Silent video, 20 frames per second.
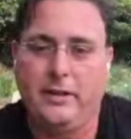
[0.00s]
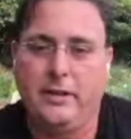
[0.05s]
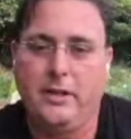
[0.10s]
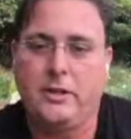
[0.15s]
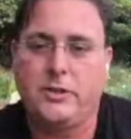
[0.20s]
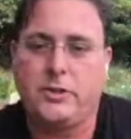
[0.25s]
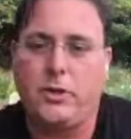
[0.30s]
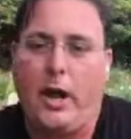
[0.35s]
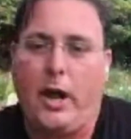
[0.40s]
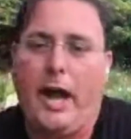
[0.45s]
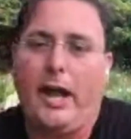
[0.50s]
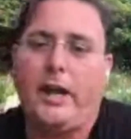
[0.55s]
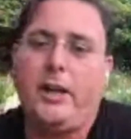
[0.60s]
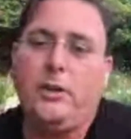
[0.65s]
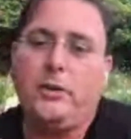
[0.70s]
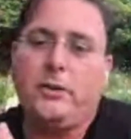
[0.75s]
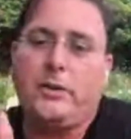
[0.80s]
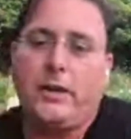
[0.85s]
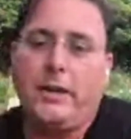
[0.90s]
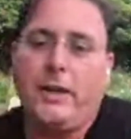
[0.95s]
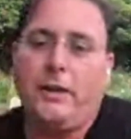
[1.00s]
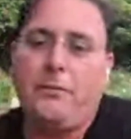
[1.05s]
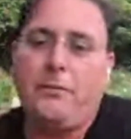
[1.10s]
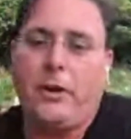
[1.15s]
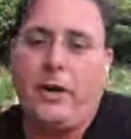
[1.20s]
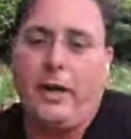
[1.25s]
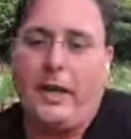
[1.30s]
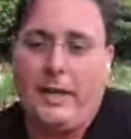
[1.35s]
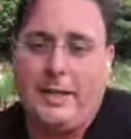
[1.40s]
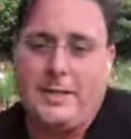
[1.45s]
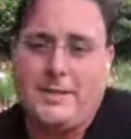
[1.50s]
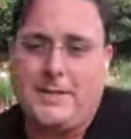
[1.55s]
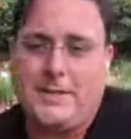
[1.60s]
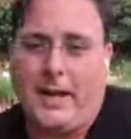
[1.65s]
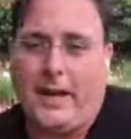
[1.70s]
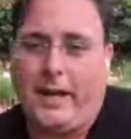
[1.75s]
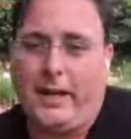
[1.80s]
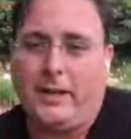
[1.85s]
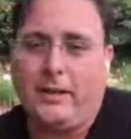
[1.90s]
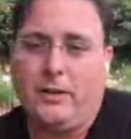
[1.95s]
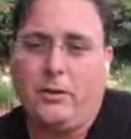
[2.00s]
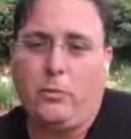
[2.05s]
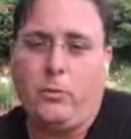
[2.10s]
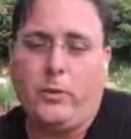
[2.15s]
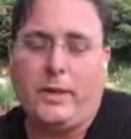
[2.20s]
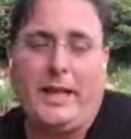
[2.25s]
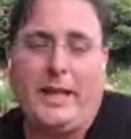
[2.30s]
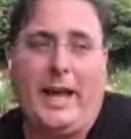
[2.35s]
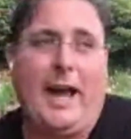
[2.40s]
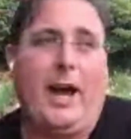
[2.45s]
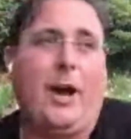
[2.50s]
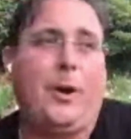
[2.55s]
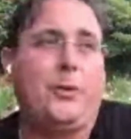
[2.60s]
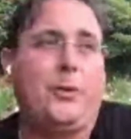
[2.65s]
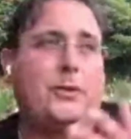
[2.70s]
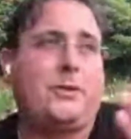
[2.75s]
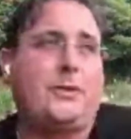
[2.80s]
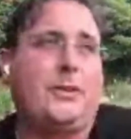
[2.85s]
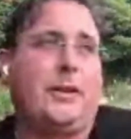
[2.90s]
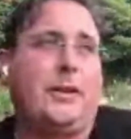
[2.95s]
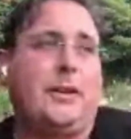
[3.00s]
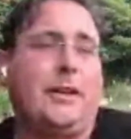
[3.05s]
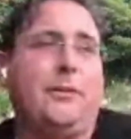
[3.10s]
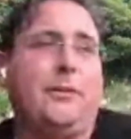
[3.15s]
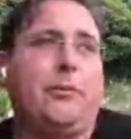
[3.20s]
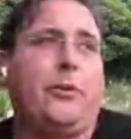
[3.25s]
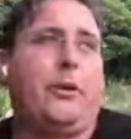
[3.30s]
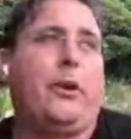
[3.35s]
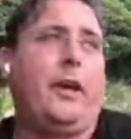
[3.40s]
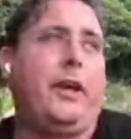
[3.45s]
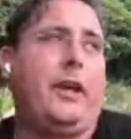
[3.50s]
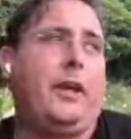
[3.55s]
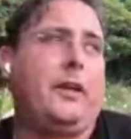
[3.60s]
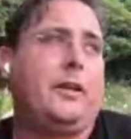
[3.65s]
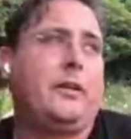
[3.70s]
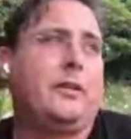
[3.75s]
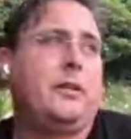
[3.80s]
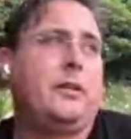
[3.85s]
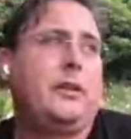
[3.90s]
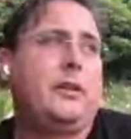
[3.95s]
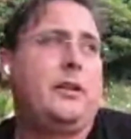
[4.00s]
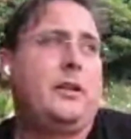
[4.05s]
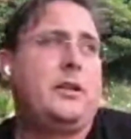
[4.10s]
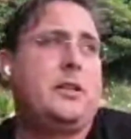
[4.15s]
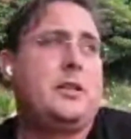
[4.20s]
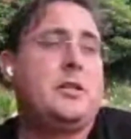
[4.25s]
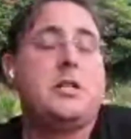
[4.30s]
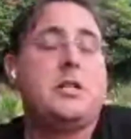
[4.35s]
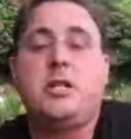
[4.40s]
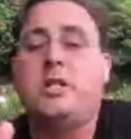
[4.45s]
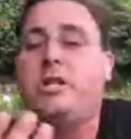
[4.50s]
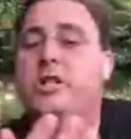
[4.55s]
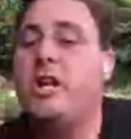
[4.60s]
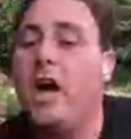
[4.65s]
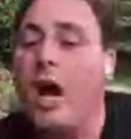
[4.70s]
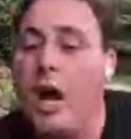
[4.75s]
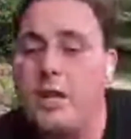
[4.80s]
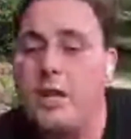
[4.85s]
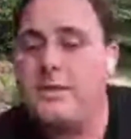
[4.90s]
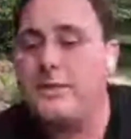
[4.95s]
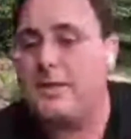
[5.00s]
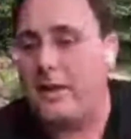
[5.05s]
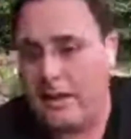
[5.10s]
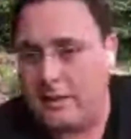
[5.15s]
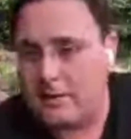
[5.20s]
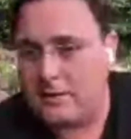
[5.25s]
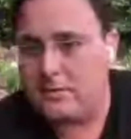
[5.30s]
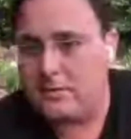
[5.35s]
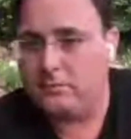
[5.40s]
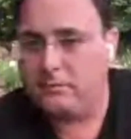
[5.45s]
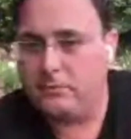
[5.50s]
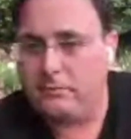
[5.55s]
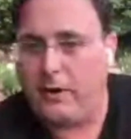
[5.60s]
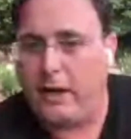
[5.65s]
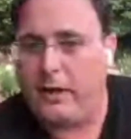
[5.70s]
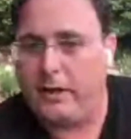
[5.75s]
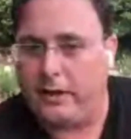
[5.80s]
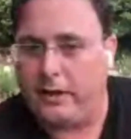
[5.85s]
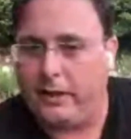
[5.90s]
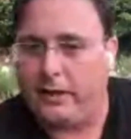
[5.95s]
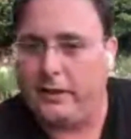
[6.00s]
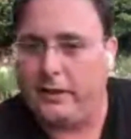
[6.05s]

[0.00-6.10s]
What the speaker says: So how do you deliver insight without delivering nonsense, frankly?